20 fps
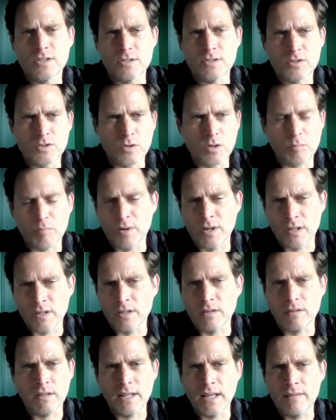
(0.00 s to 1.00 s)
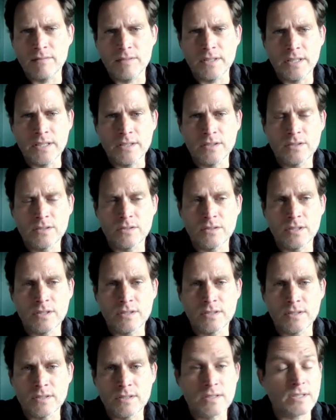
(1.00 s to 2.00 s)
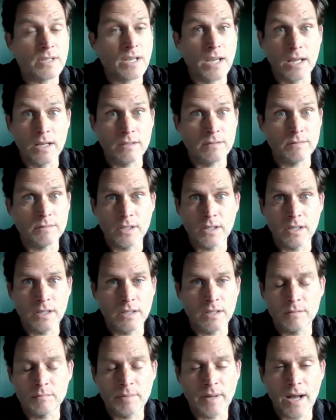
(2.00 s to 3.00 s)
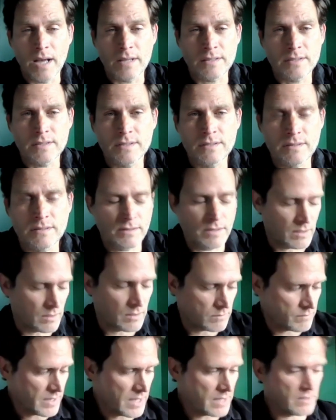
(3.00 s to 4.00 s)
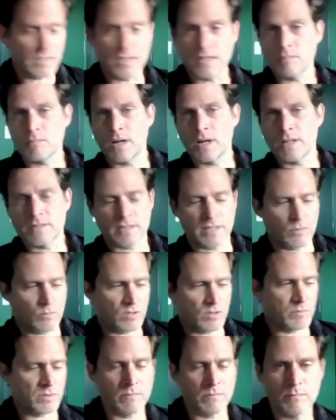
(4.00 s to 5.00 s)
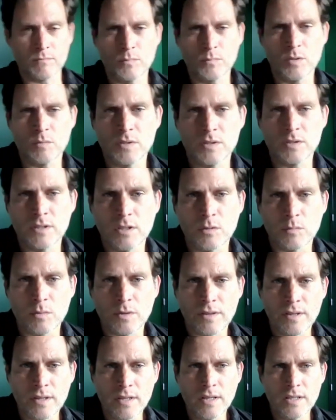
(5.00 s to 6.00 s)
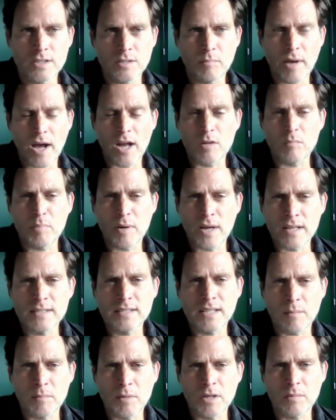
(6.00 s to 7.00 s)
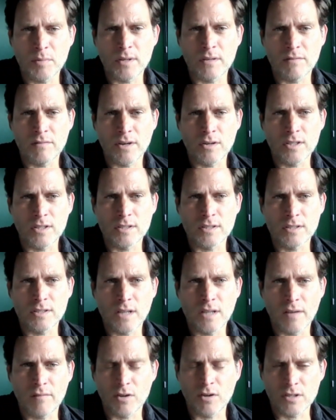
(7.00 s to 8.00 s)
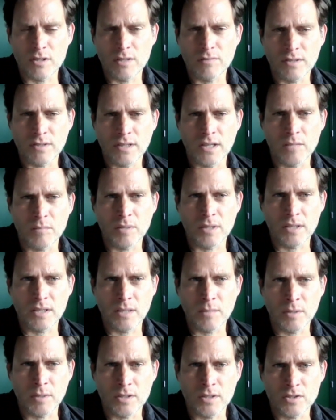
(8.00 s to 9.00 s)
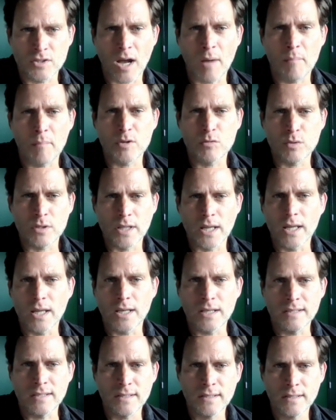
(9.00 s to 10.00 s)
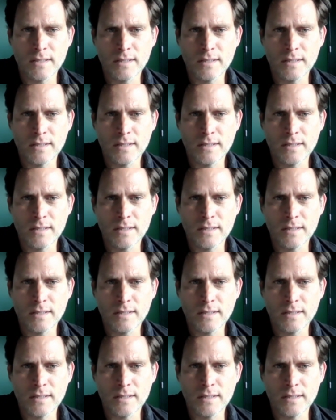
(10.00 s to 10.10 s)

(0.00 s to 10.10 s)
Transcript: to sort of bring a little levity to this insane uh, past you know 18 months that we've been we've been dealing with. It's about a pandemic, but a very a very different kind of pandemic, a zombie related